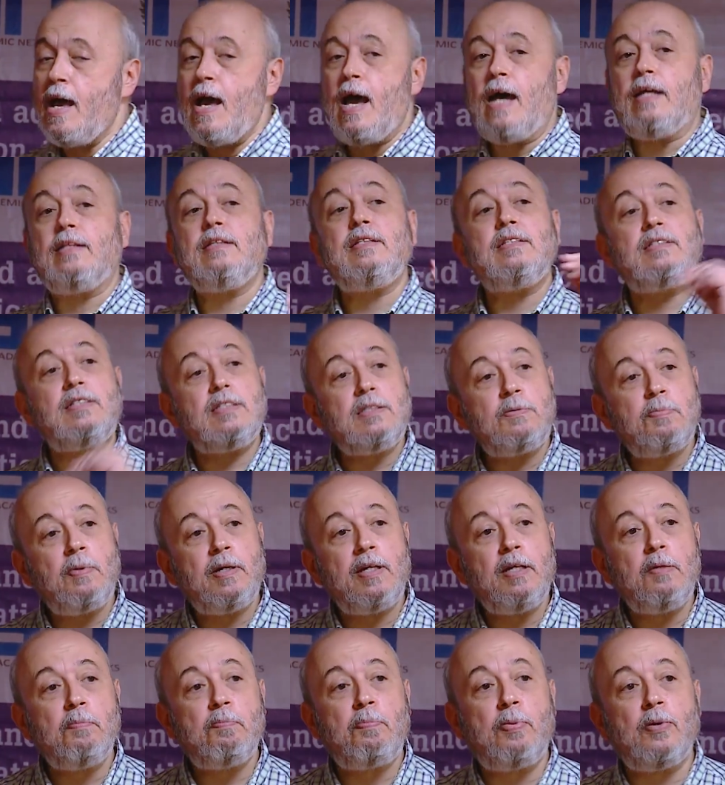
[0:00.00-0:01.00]
And this is
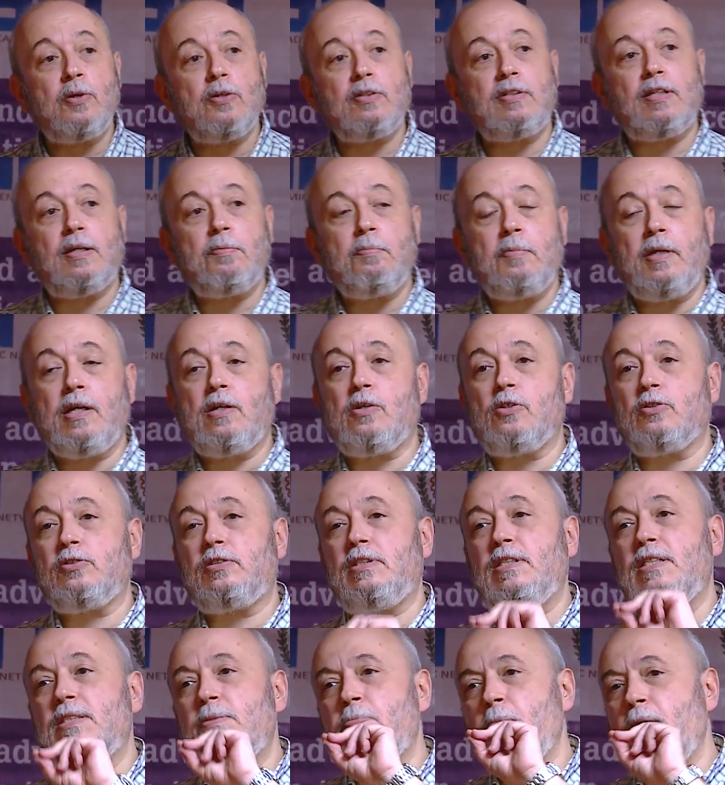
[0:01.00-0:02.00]
very important because
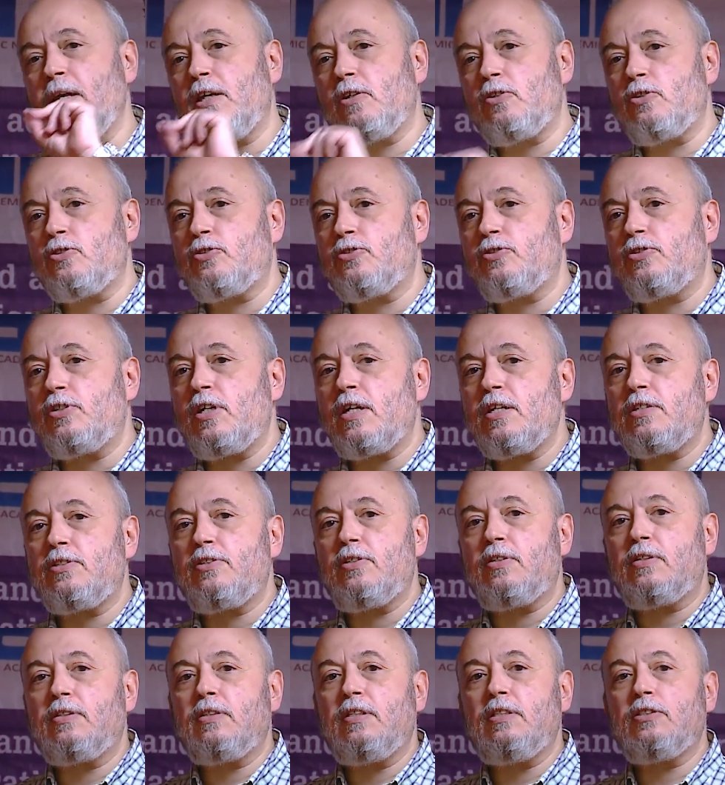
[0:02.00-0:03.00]
this
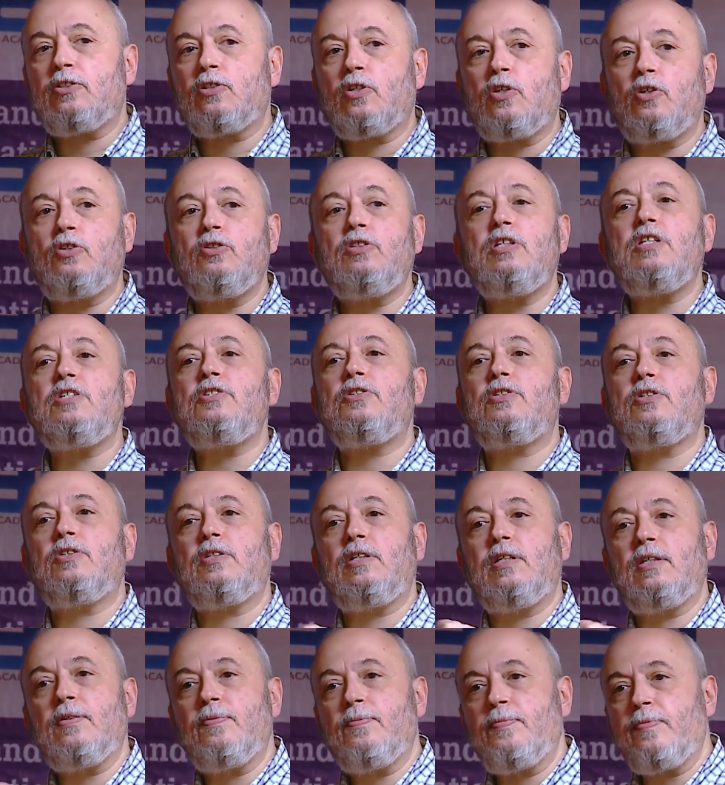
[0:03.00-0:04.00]
microstructure is
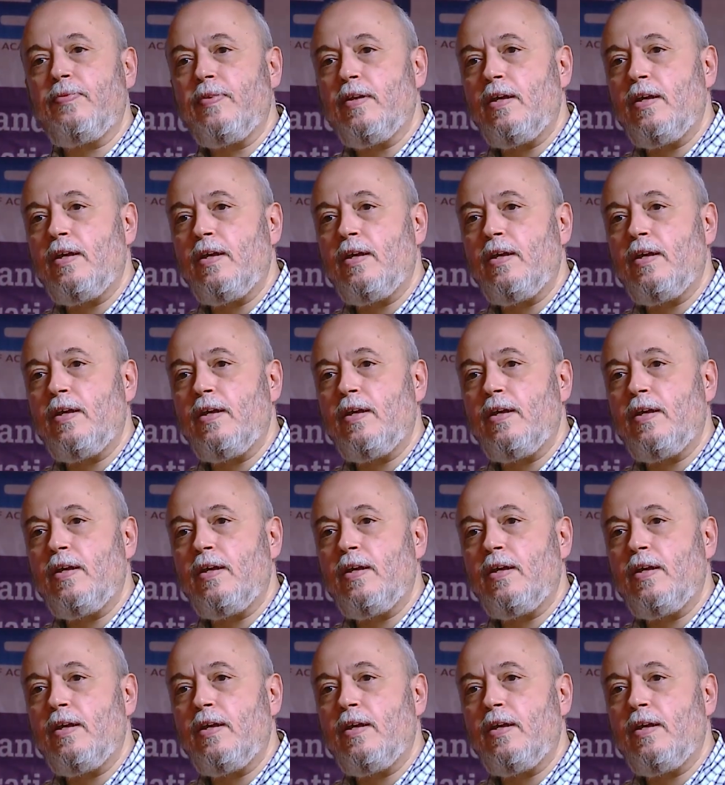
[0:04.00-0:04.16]
conditioning